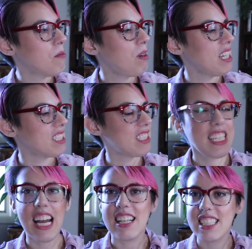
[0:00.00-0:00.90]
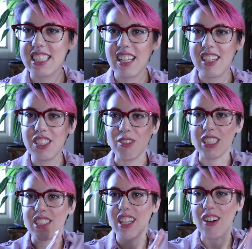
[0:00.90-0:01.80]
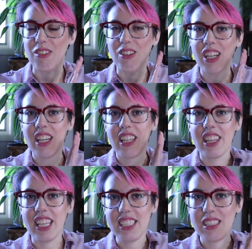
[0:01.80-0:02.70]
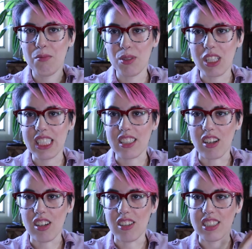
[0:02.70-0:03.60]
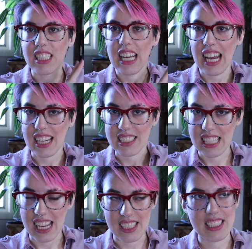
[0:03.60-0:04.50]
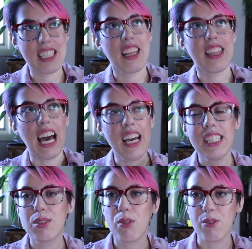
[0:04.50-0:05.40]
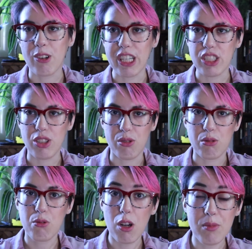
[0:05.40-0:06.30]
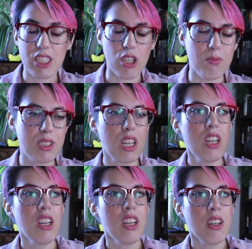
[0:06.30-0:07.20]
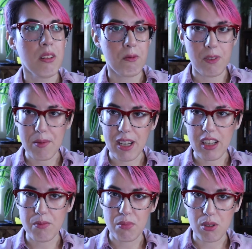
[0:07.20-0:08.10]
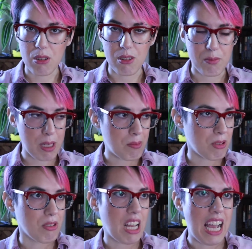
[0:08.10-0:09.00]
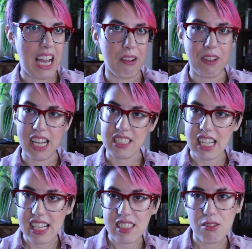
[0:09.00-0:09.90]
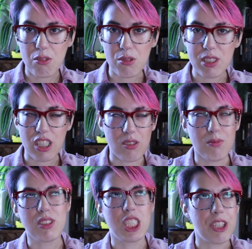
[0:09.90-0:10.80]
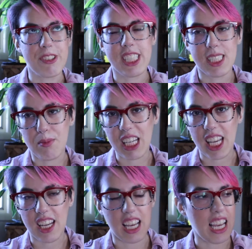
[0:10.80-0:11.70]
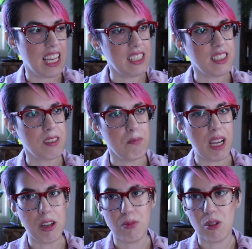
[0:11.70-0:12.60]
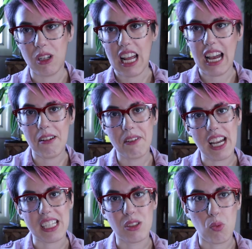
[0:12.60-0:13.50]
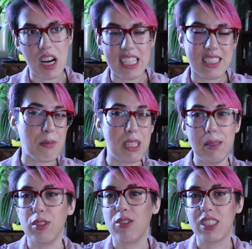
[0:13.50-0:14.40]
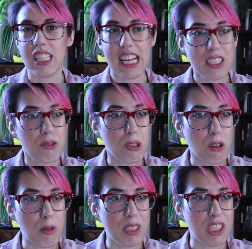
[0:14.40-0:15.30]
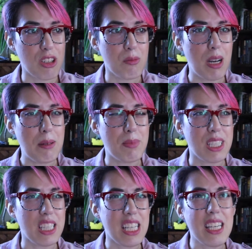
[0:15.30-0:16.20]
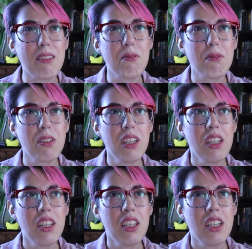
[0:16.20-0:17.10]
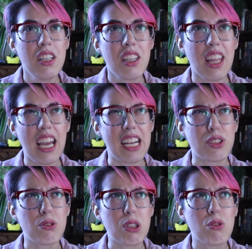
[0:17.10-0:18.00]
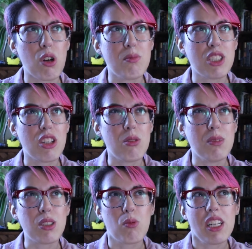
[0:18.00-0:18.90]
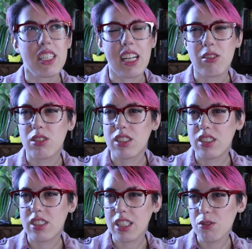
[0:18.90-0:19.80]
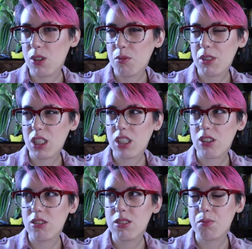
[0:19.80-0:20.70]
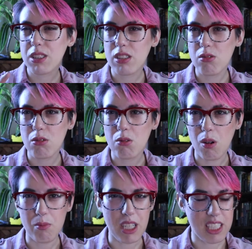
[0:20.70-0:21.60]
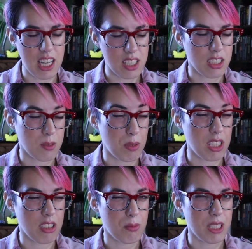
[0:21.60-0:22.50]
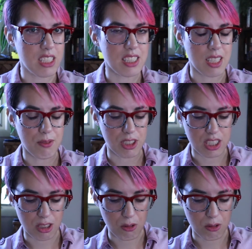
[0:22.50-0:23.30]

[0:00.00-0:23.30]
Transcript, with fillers: But yeah, let's get on to it. So this book is called X X. That is referring to chromosomes. Female-born people have X X chromosomes, generally speaking, and male-born have X Y. Sometimes there is an extra chromosome. I believe the extra chromosome is when Down syndrome occurs, but don't quote me on that because it's been a little bit since I've looked into